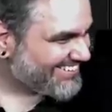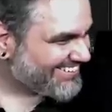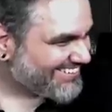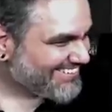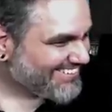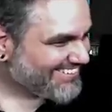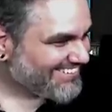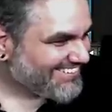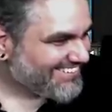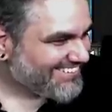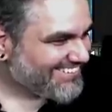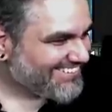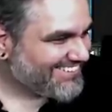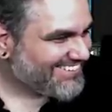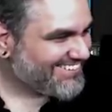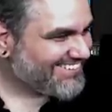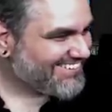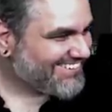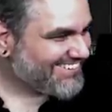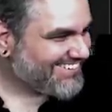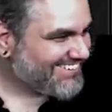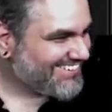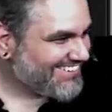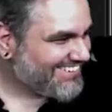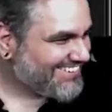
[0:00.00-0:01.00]
Sweet
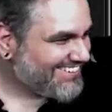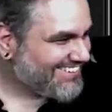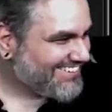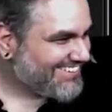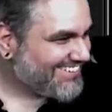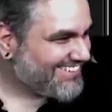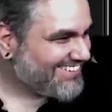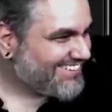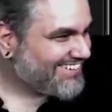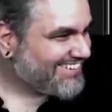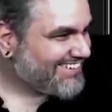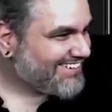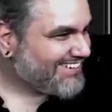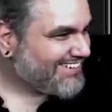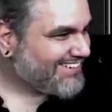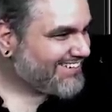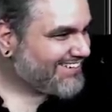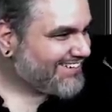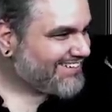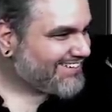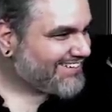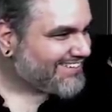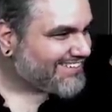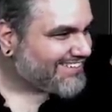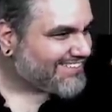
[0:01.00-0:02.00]
burn deck.
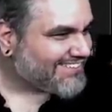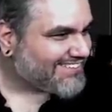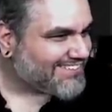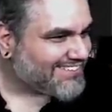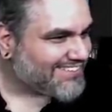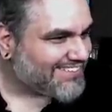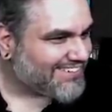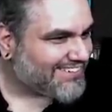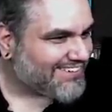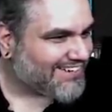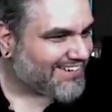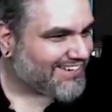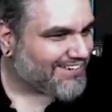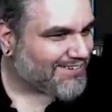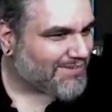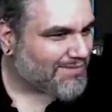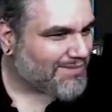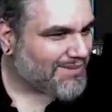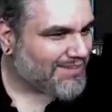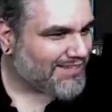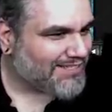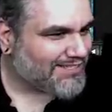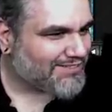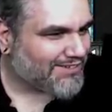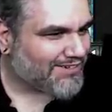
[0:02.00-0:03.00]
Alright, I
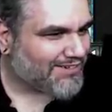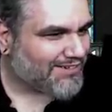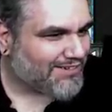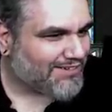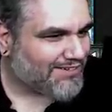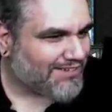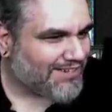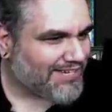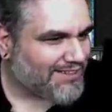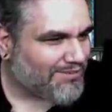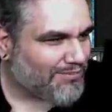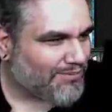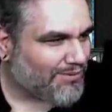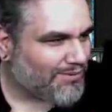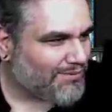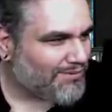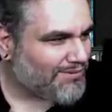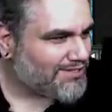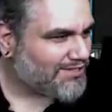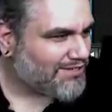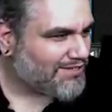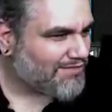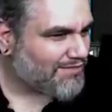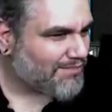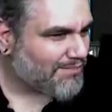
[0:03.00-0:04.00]
mean, these are all, like, the one
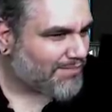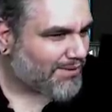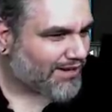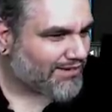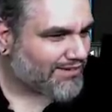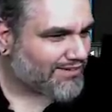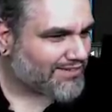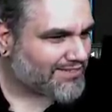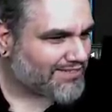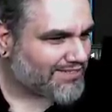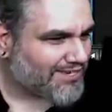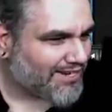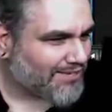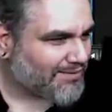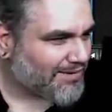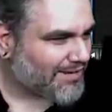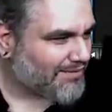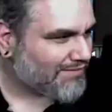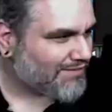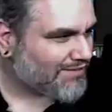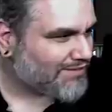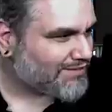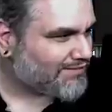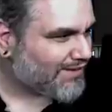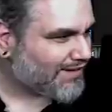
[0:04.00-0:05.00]
ones don't even bother us now that we
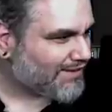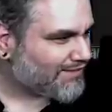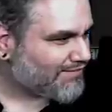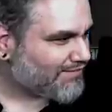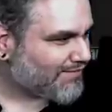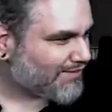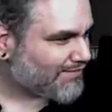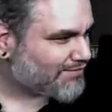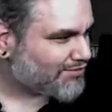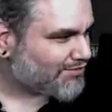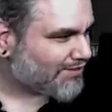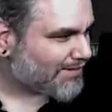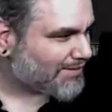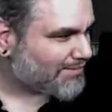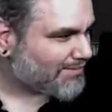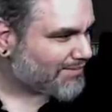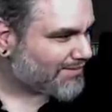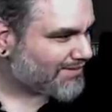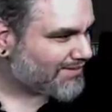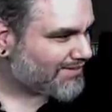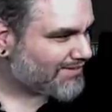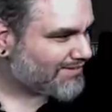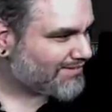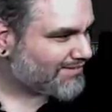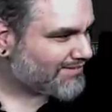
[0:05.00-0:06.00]
have this five five
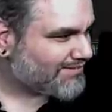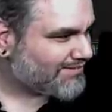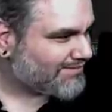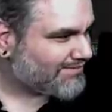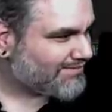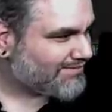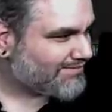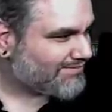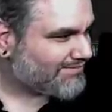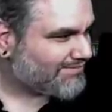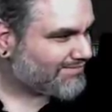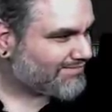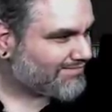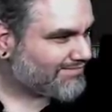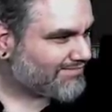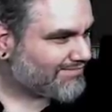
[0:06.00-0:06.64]
Trampler. Yeah.